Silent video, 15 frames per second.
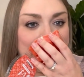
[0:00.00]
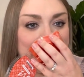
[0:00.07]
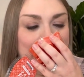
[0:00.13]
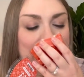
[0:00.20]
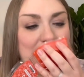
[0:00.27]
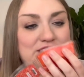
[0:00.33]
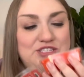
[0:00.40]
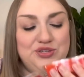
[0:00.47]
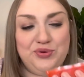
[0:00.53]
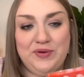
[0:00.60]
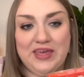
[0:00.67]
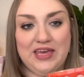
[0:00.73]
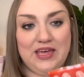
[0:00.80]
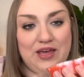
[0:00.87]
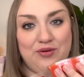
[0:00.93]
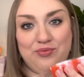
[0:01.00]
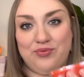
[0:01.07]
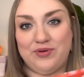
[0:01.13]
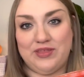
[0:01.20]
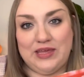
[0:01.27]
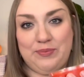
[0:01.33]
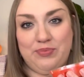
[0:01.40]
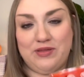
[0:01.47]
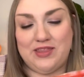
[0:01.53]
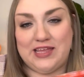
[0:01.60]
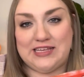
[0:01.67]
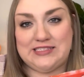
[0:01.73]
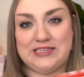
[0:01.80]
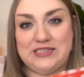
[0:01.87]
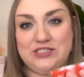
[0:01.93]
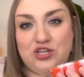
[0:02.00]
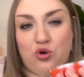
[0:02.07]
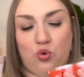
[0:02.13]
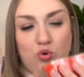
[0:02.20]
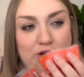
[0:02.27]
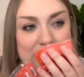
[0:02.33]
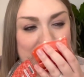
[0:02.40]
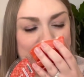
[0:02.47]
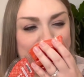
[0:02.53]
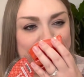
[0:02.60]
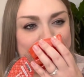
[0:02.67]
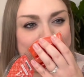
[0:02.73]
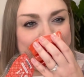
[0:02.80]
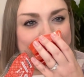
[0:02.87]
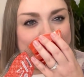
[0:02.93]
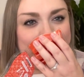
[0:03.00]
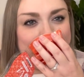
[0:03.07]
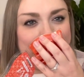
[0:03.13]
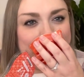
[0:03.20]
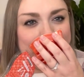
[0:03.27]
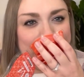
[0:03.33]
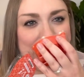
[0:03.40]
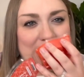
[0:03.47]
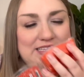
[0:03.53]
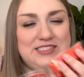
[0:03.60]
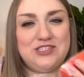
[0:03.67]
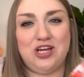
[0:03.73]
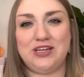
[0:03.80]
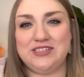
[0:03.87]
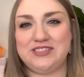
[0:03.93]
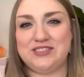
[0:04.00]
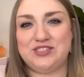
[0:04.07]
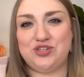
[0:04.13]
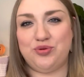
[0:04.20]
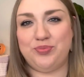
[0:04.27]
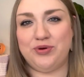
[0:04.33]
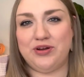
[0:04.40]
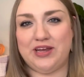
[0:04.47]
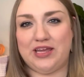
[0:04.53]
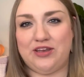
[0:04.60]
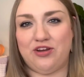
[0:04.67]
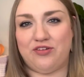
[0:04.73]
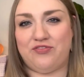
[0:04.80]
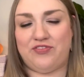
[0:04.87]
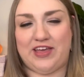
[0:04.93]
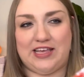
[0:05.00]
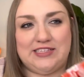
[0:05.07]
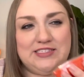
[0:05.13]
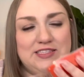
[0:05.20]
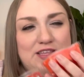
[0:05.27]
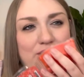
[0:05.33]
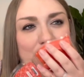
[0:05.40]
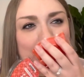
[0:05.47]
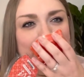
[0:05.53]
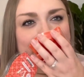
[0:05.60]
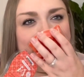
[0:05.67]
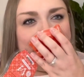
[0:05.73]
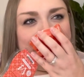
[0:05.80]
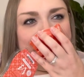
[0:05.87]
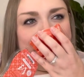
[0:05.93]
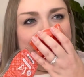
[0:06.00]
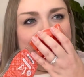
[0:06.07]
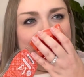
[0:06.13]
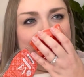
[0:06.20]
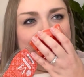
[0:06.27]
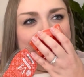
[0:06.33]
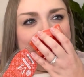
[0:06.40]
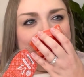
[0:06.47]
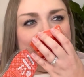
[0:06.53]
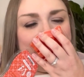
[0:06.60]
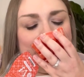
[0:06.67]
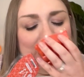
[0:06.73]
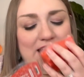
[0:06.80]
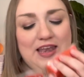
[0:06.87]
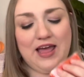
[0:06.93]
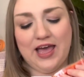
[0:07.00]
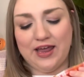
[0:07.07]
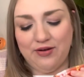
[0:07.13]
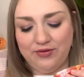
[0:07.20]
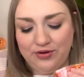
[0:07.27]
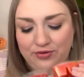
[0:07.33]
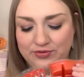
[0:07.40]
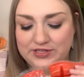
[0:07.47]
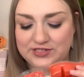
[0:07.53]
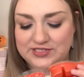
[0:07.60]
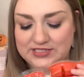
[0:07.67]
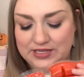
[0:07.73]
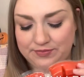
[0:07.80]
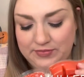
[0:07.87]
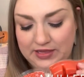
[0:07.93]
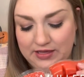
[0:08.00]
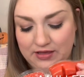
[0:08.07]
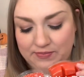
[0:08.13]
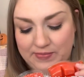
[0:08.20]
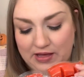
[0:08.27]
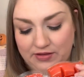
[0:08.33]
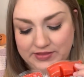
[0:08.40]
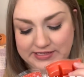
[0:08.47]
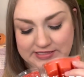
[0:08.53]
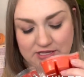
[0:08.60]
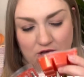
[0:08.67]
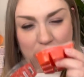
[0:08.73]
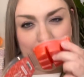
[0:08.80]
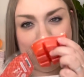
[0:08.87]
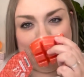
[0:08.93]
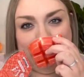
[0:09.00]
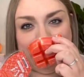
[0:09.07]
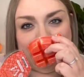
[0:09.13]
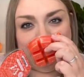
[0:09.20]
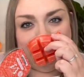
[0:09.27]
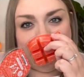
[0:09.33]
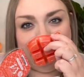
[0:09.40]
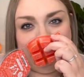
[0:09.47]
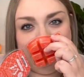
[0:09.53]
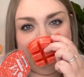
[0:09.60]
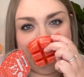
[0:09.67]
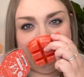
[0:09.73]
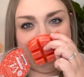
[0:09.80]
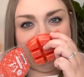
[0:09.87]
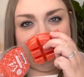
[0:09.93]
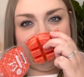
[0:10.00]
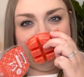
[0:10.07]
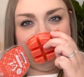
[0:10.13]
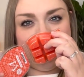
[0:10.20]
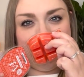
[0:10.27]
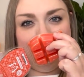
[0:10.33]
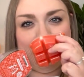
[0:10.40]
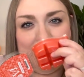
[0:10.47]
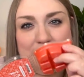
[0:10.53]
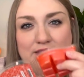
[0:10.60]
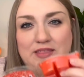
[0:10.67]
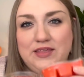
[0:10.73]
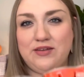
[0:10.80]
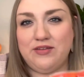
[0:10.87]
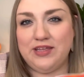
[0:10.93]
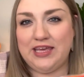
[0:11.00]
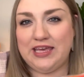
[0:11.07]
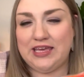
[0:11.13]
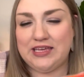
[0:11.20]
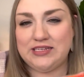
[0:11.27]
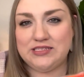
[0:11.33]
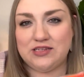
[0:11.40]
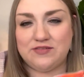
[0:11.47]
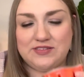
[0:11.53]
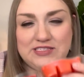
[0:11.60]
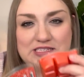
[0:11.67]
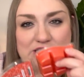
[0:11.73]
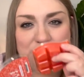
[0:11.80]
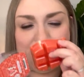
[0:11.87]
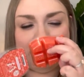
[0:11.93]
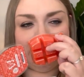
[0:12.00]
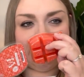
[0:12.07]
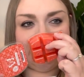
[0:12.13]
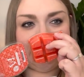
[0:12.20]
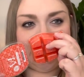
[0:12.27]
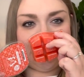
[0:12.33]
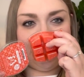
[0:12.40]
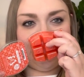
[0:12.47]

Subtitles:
I do get a really pleasant orange. It's not super in your face though. And I don't know, there's something about this combination, that little hint of citrus